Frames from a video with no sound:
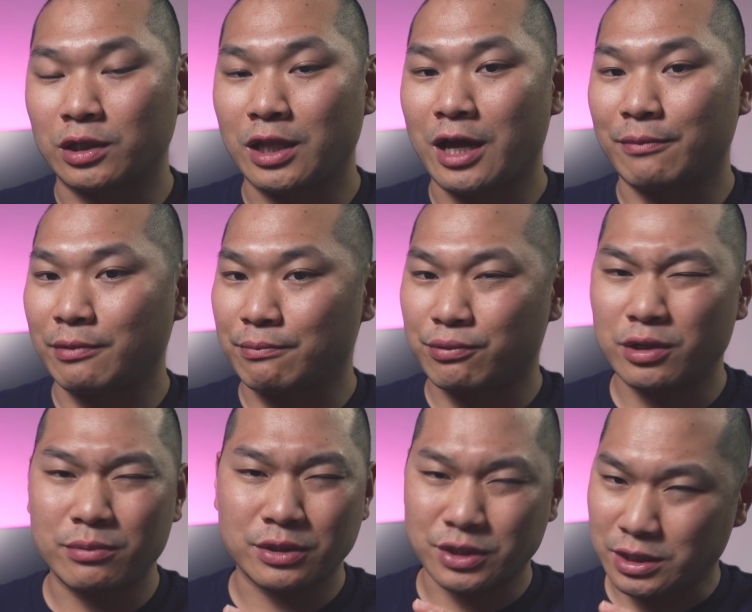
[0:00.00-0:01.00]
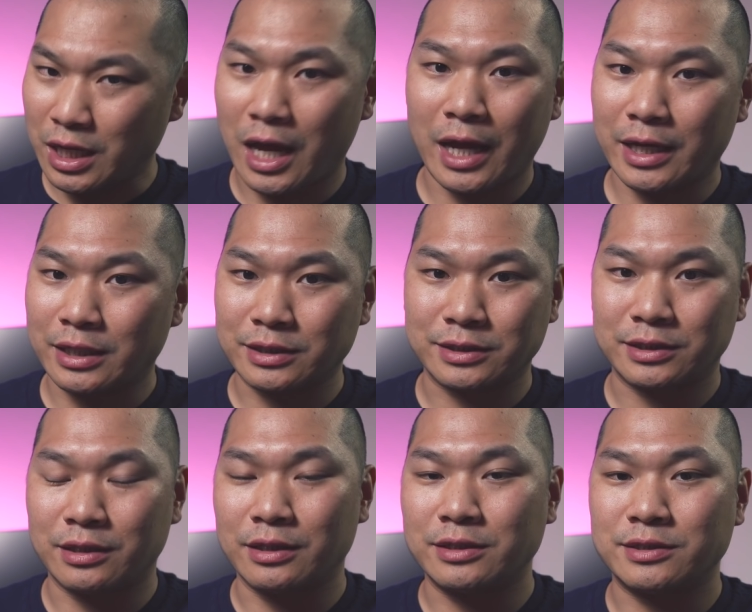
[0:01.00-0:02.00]
clock, but pretty much as high as
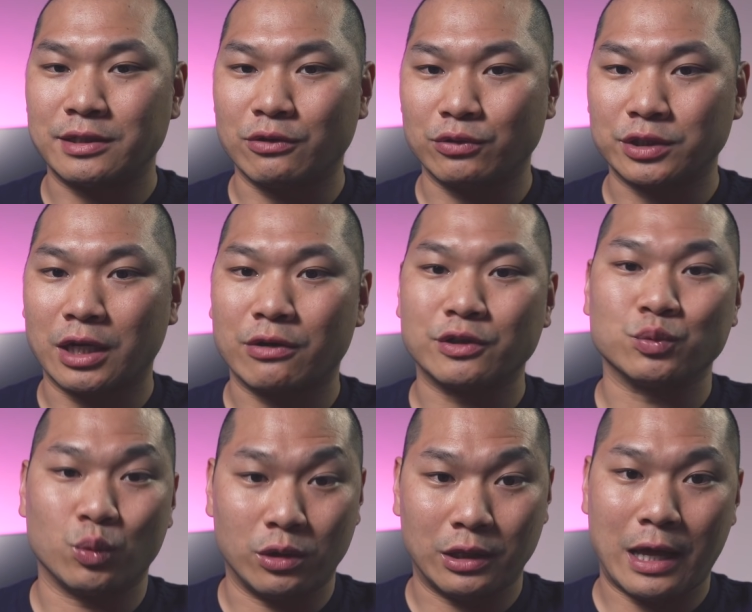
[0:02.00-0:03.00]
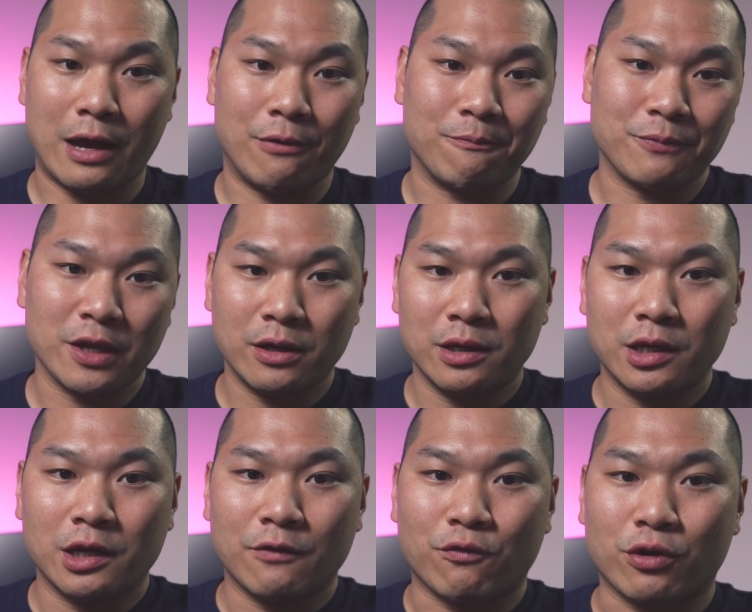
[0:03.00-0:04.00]
these single towers will allow.
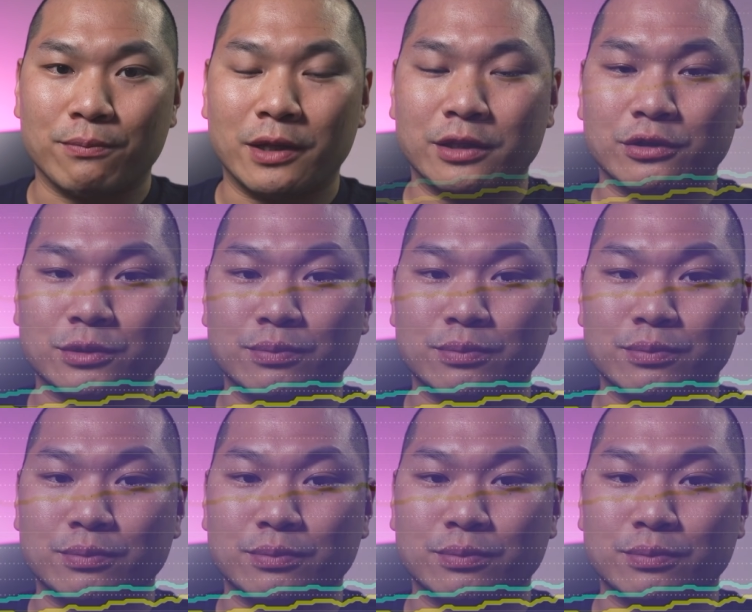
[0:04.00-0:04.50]
For a Blender's